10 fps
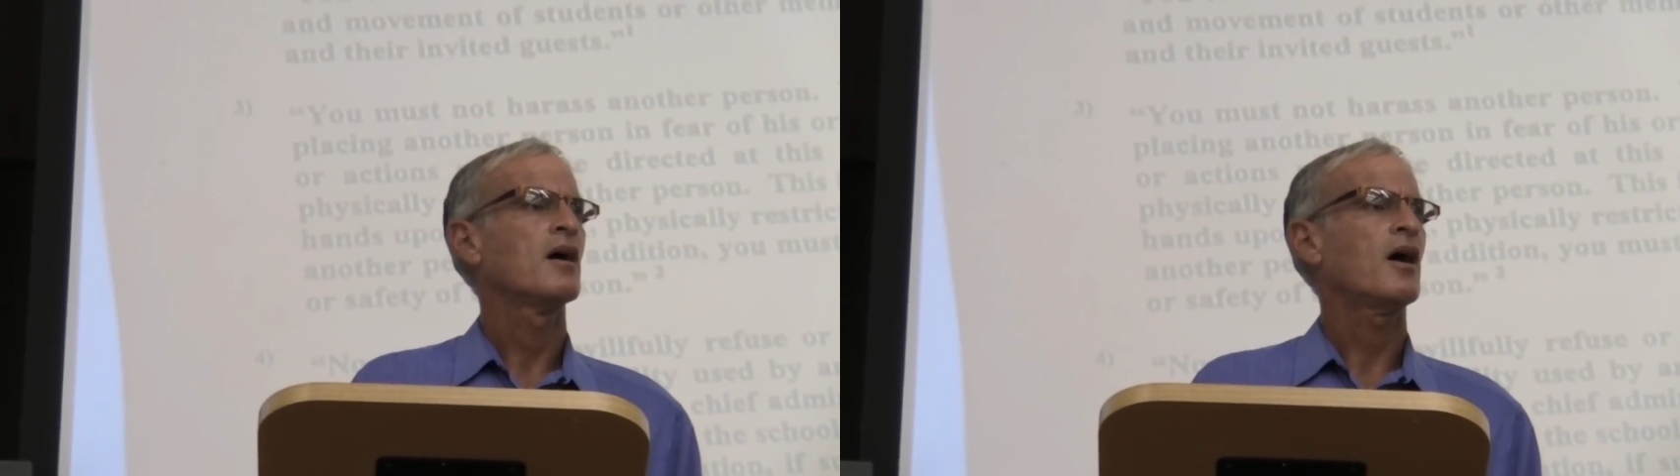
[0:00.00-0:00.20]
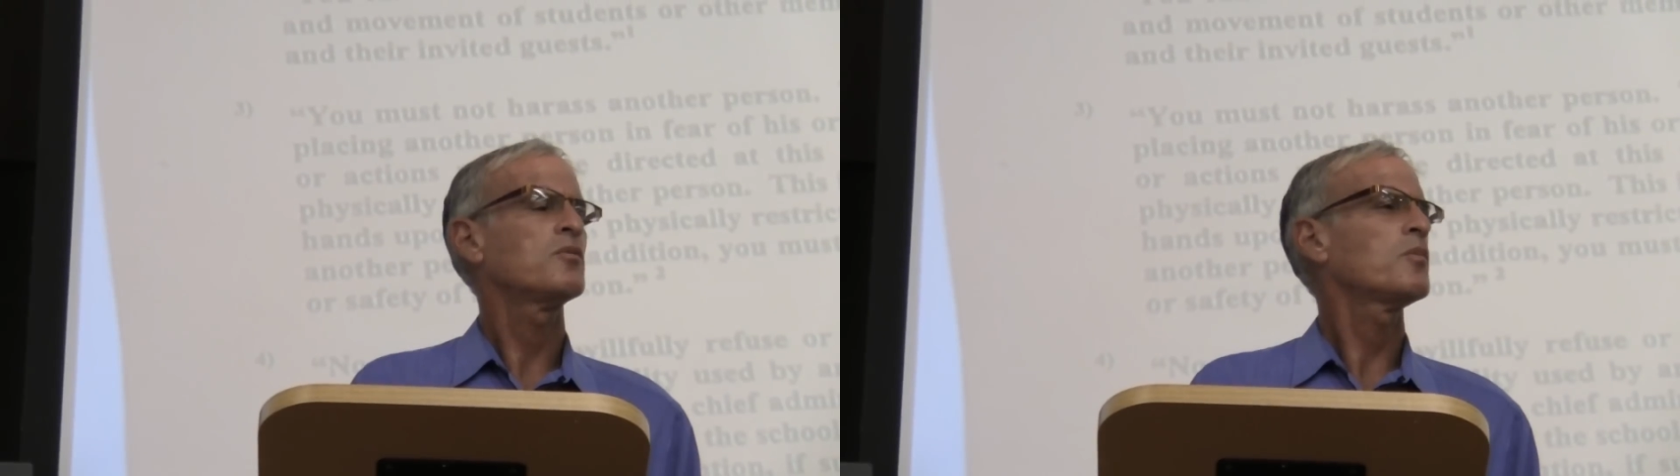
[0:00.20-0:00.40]

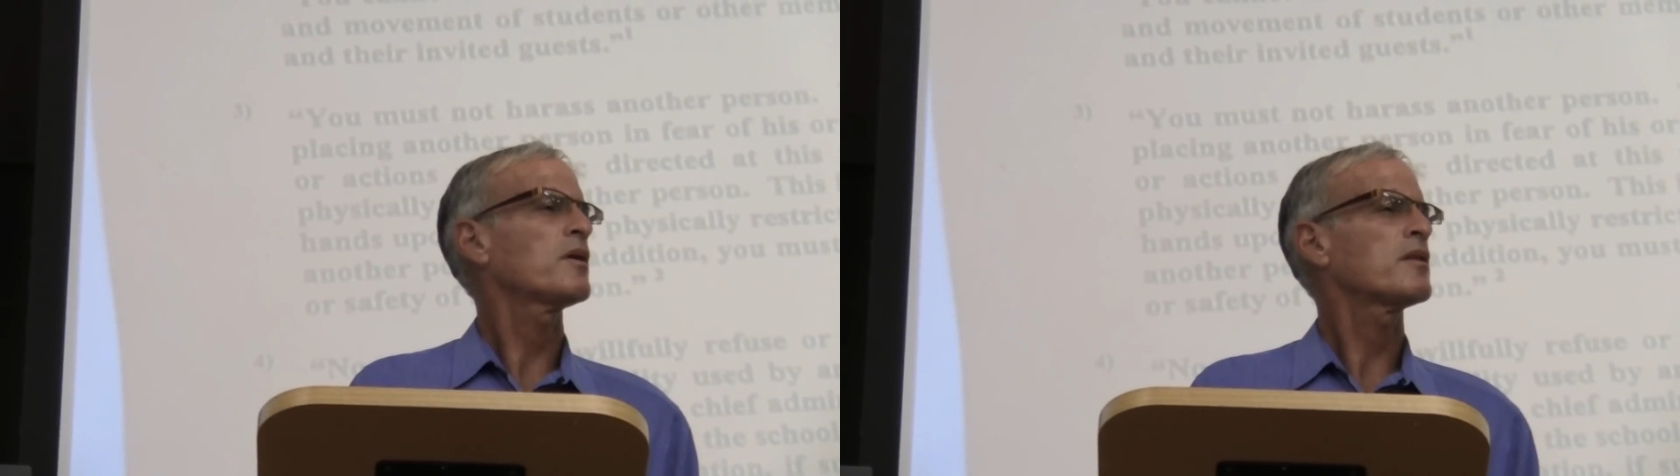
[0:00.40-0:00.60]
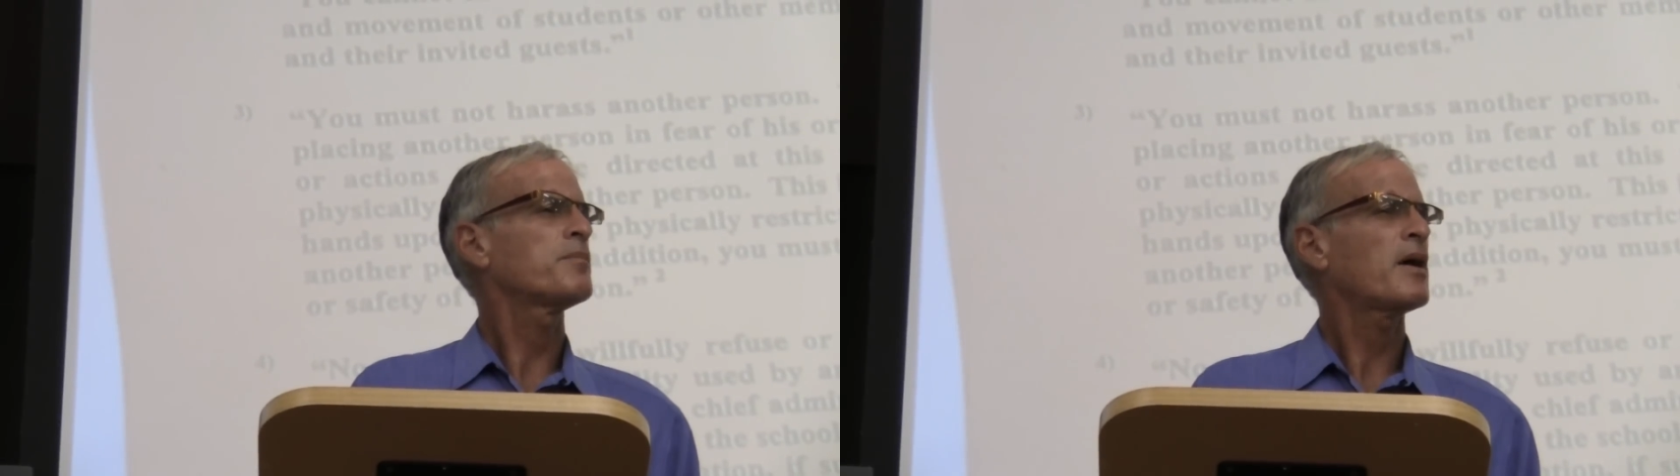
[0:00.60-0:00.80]
on
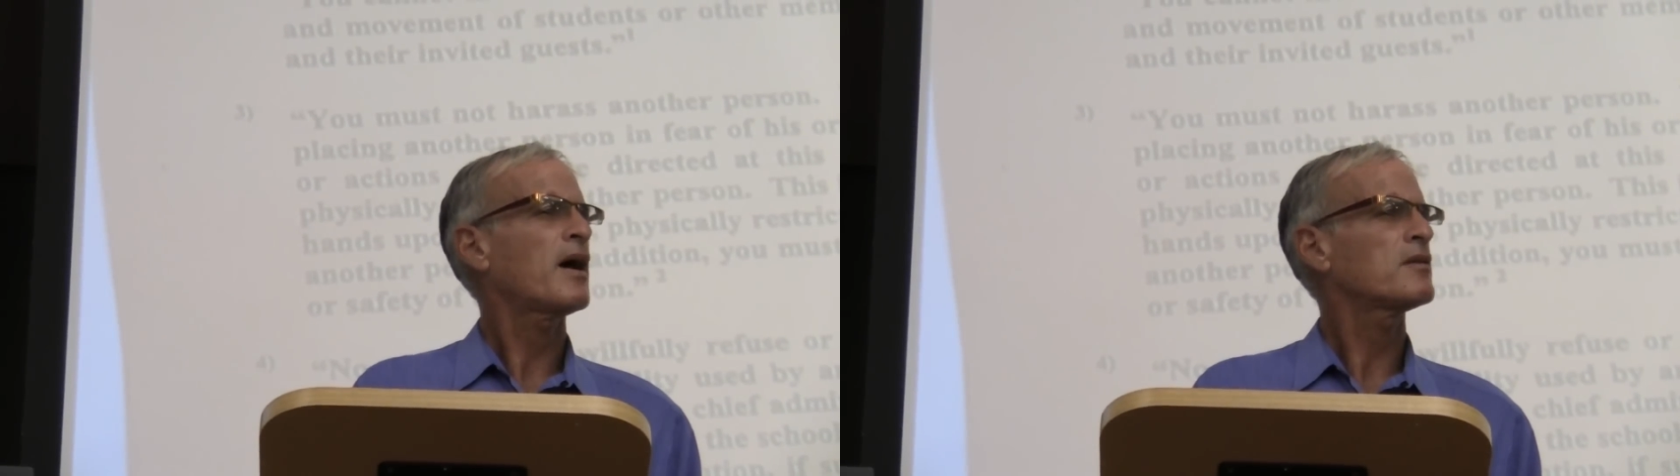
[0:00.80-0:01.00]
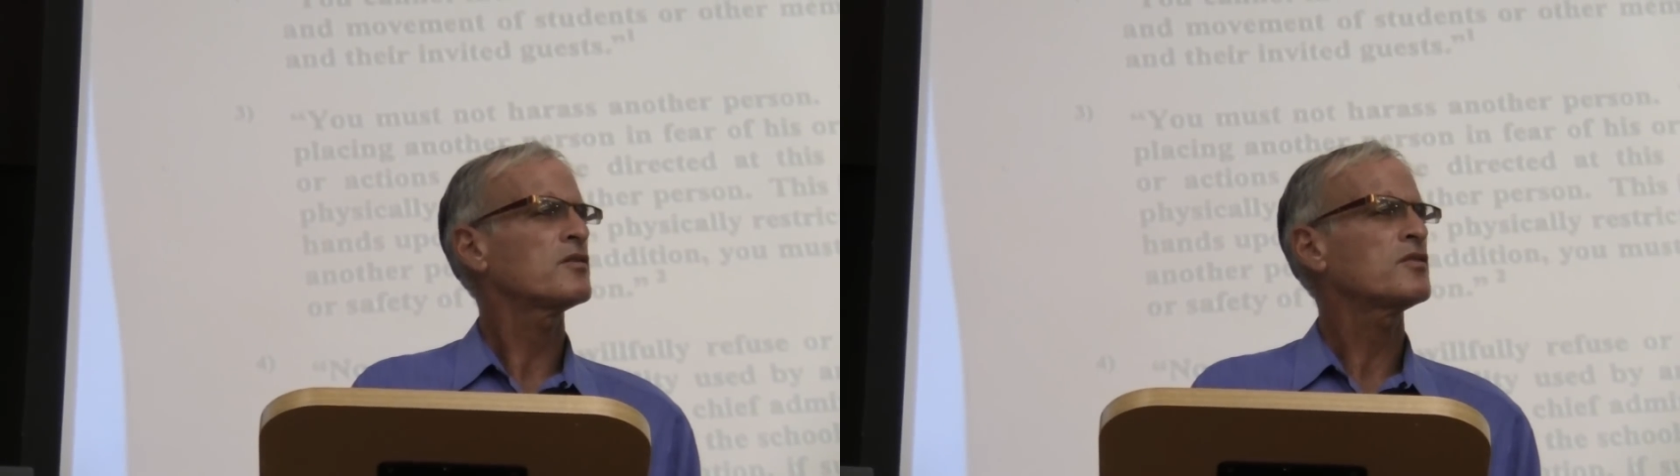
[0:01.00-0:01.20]
where the
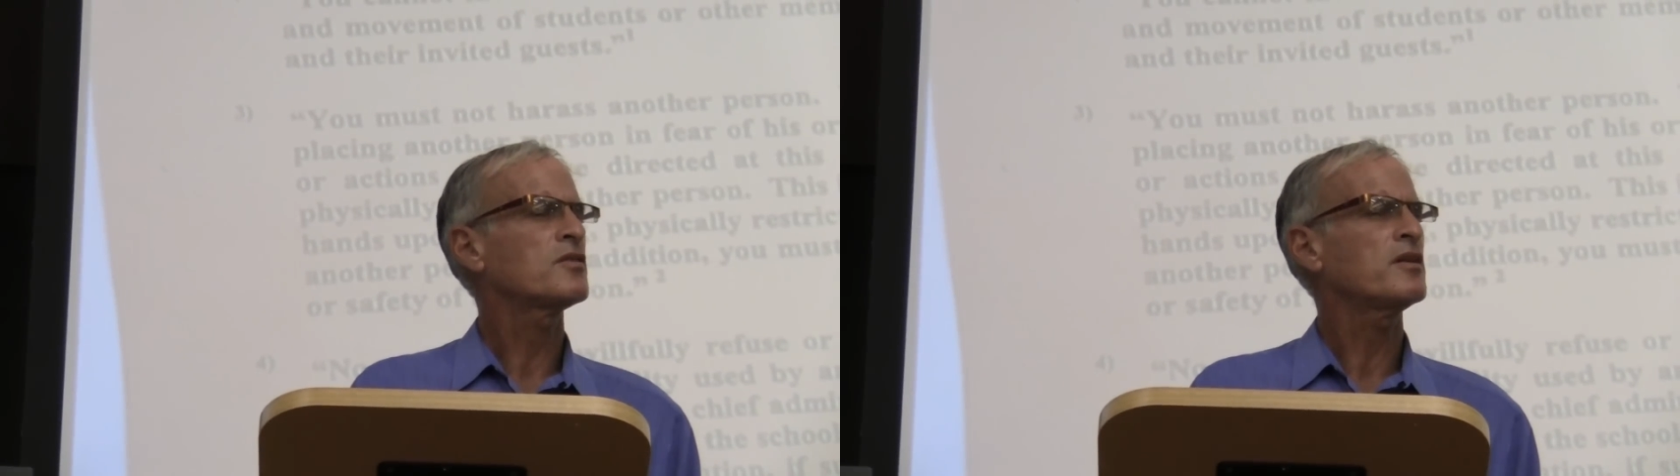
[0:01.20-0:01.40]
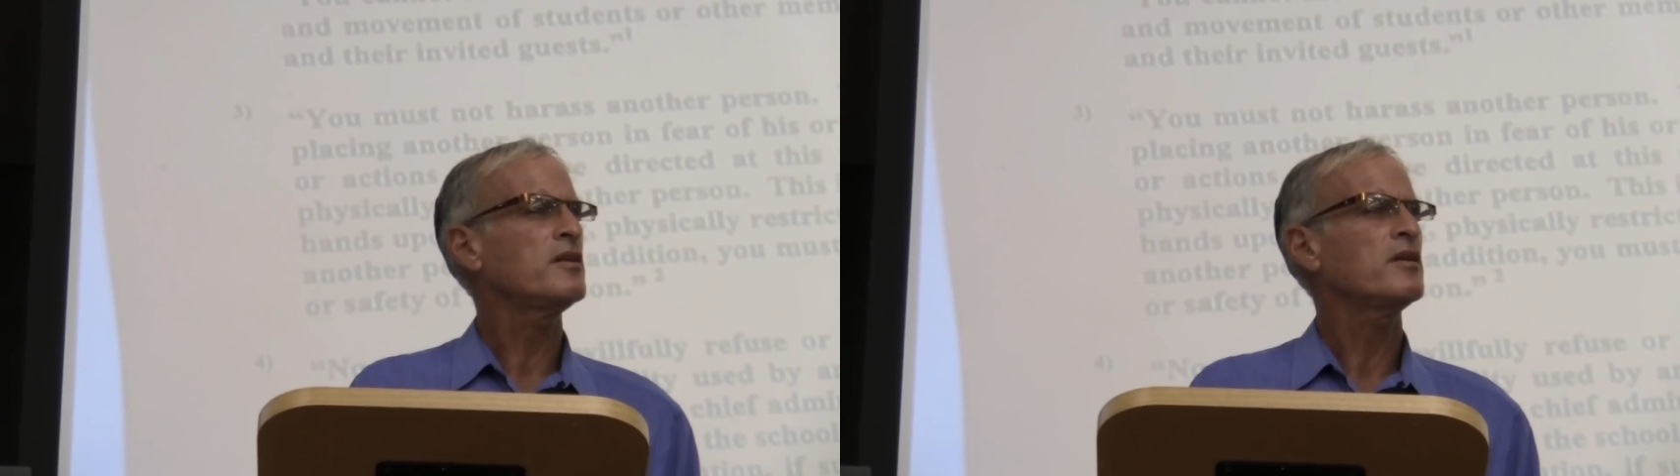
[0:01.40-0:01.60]

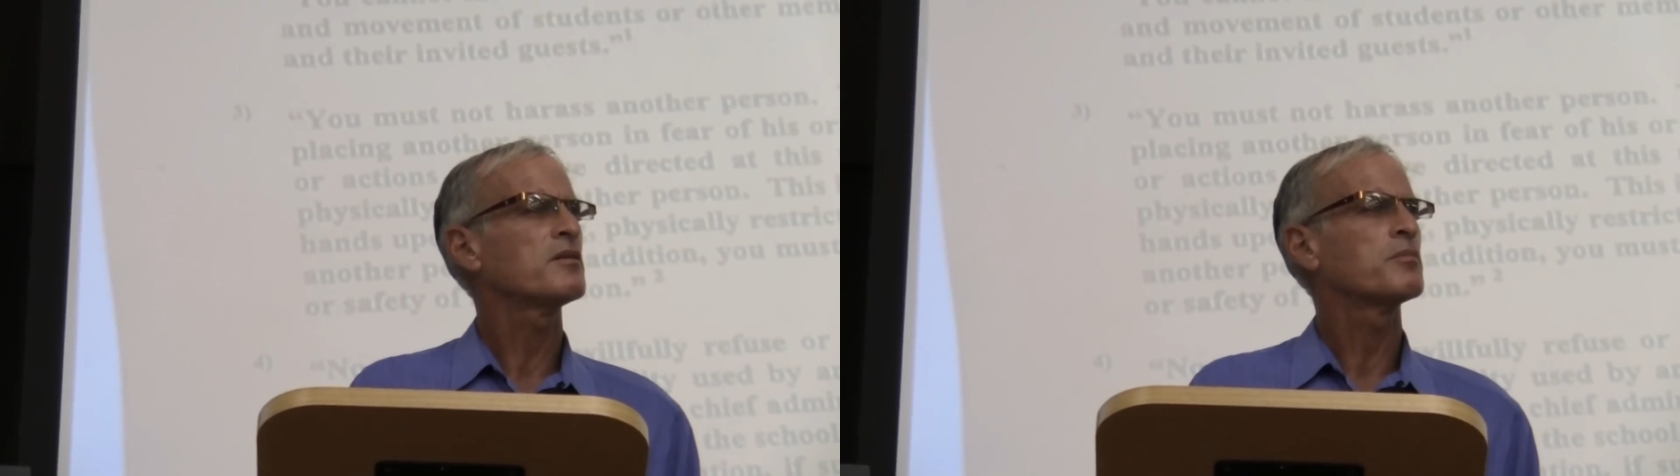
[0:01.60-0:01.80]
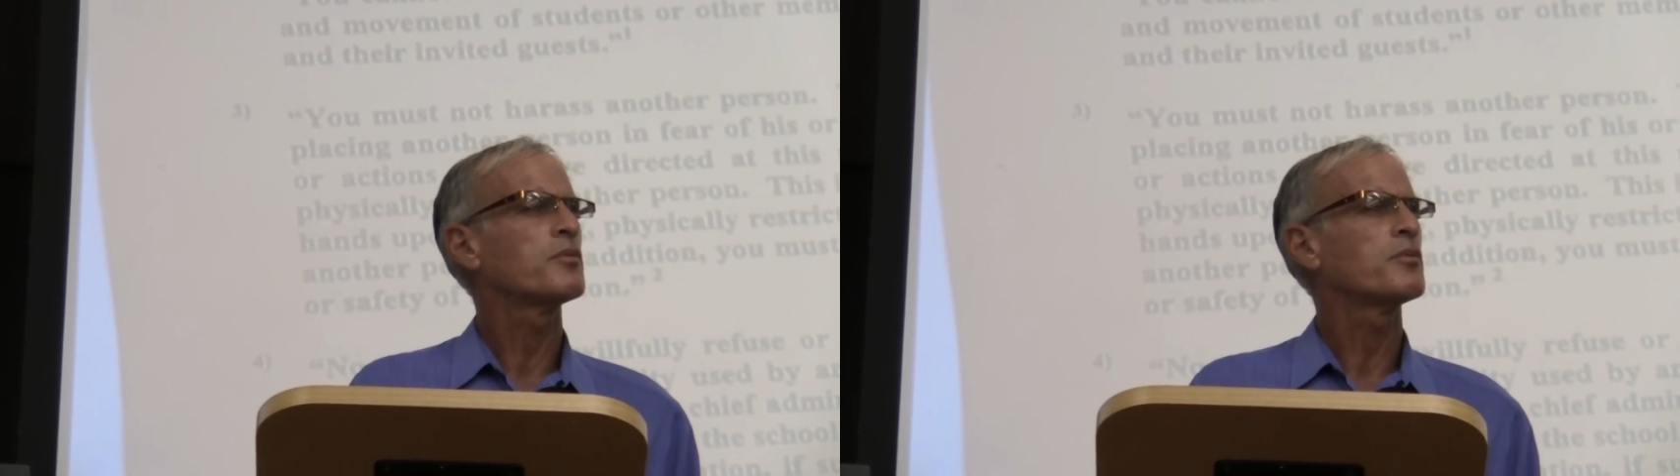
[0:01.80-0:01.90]
Palestinian